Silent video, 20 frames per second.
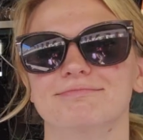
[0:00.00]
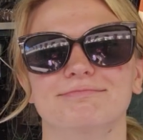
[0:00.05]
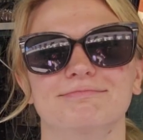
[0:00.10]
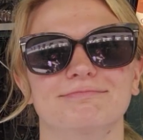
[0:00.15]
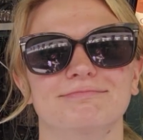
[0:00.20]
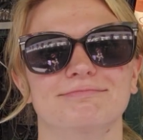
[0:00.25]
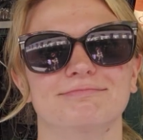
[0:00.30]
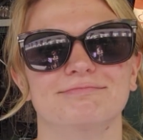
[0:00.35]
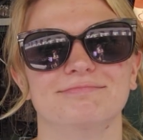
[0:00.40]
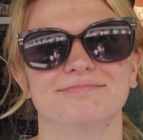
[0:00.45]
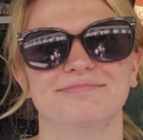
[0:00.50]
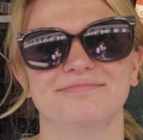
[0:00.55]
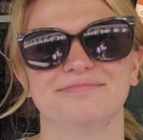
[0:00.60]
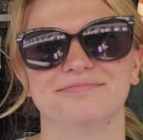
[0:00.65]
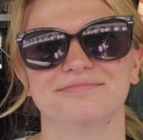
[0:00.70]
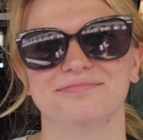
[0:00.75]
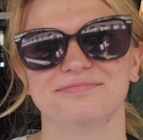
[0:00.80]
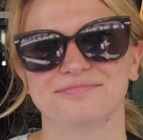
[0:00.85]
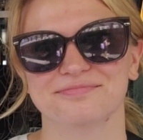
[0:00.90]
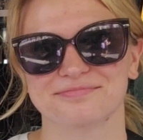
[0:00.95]

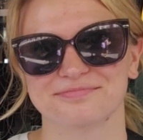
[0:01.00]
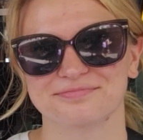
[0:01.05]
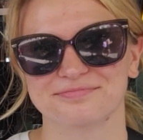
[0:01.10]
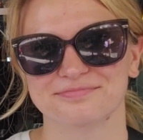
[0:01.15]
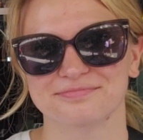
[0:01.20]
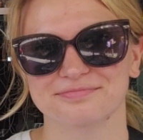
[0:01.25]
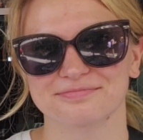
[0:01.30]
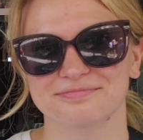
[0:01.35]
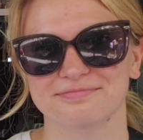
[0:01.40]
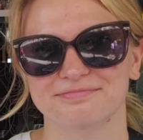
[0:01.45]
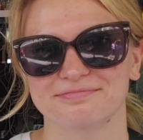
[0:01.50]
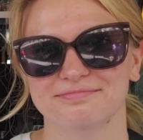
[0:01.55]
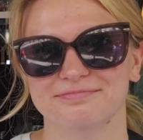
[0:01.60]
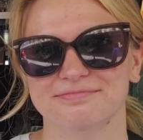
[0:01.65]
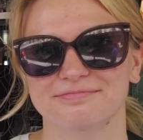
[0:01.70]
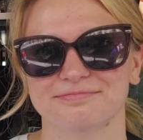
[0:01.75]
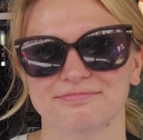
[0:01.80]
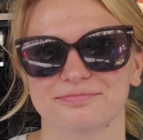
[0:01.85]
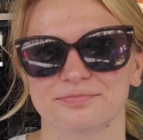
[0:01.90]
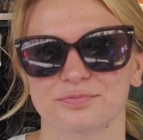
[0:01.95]

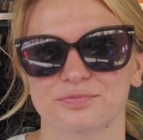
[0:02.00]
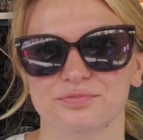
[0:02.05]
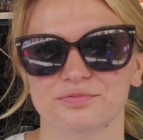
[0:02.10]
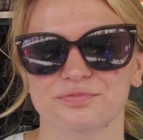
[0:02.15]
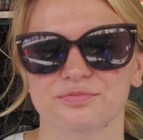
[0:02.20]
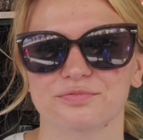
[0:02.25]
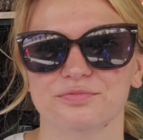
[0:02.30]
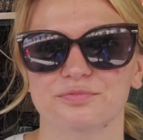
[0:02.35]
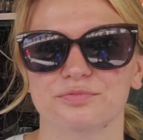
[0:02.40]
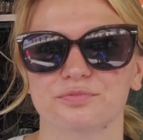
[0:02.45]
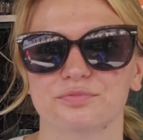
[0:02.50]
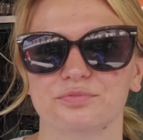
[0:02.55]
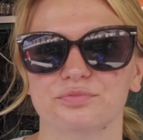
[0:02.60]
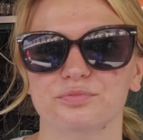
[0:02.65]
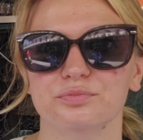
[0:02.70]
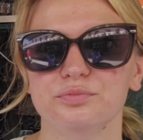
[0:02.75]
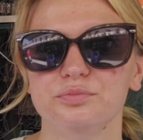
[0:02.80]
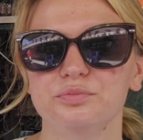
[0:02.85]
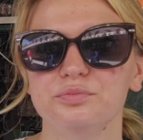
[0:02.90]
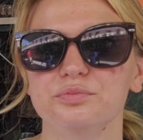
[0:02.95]

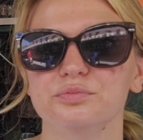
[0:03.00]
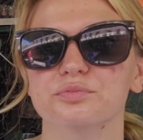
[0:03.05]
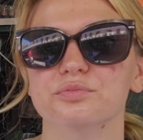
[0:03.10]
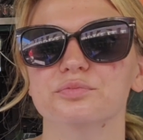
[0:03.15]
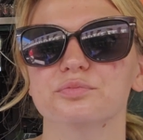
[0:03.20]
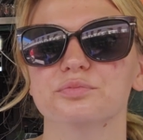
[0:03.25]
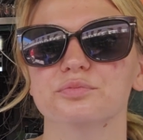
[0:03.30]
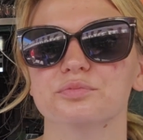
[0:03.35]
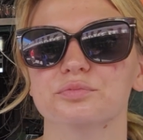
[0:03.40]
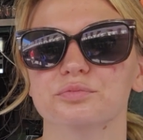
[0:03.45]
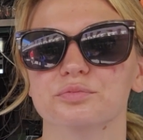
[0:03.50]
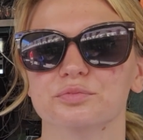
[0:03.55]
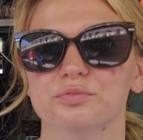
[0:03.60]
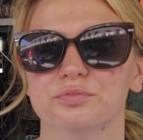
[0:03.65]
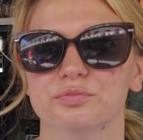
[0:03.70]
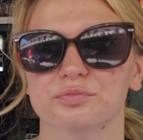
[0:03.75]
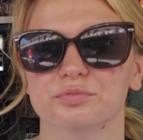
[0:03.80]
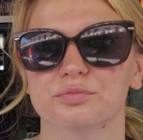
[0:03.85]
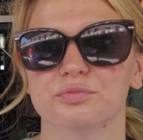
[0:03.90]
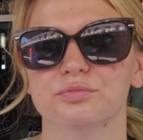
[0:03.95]

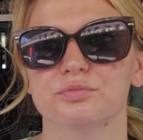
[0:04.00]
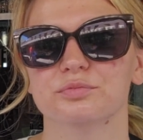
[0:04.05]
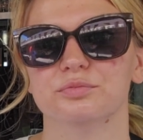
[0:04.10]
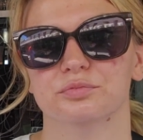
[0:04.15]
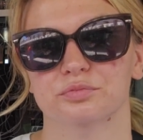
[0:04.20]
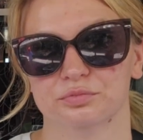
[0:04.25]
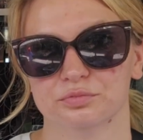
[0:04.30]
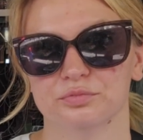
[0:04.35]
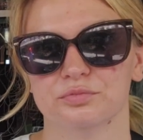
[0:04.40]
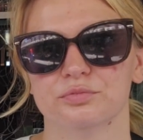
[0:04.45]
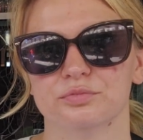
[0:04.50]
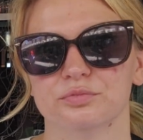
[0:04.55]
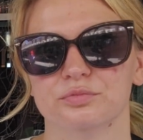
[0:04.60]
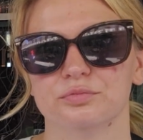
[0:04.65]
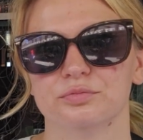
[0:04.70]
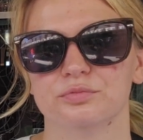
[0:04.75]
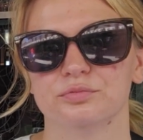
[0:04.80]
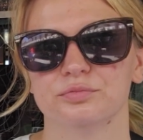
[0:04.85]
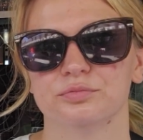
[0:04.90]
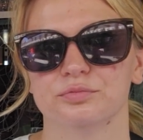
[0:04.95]

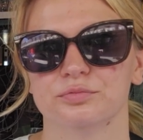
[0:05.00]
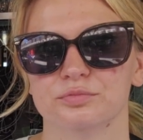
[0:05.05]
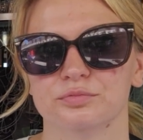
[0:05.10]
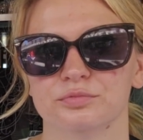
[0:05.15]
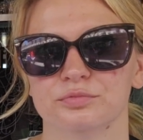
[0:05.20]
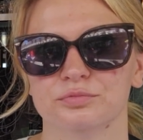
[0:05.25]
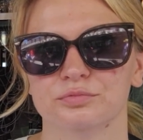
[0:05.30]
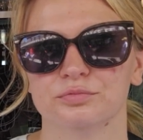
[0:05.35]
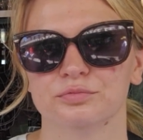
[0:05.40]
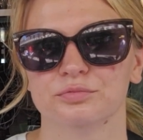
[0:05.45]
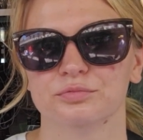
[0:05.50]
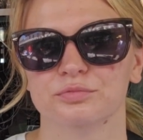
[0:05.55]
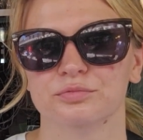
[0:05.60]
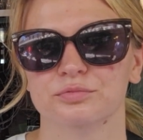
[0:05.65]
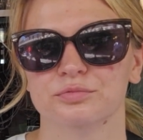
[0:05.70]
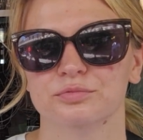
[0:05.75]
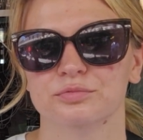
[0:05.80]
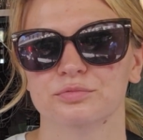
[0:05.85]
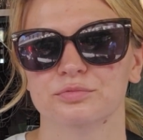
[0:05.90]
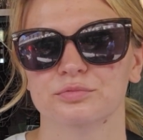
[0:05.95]

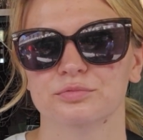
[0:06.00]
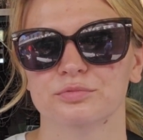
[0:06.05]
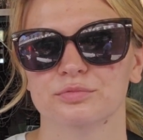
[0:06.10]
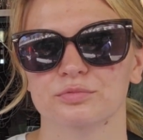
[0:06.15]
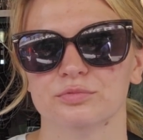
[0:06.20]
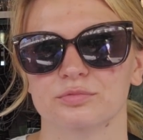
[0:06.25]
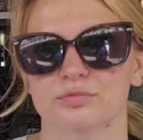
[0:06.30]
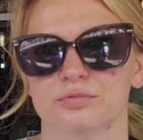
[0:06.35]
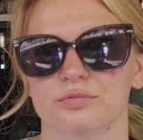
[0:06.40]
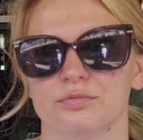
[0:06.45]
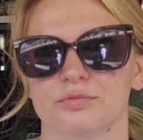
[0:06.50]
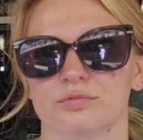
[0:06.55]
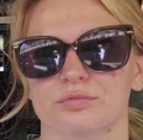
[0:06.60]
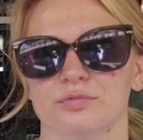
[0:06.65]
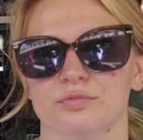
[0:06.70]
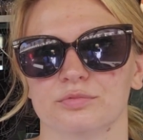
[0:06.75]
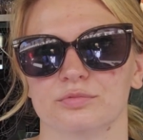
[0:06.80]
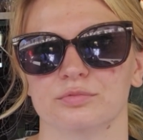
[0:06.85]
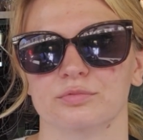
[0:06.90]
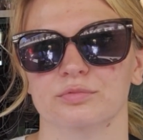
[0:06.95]

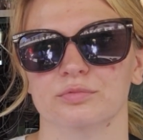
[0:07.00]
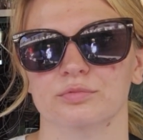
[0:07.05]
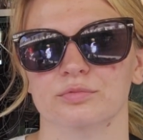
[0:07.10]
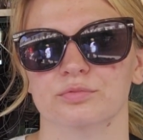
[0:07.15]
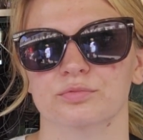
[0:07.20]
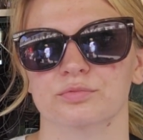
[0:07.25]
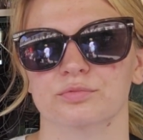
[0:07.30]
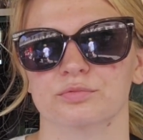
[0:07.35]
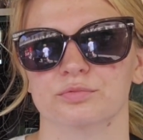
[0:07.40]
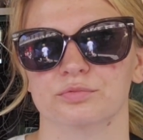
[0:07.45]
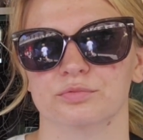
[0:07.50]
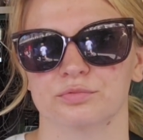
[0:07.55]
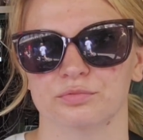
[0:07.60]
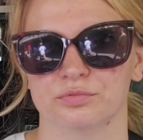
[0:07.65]
(silent)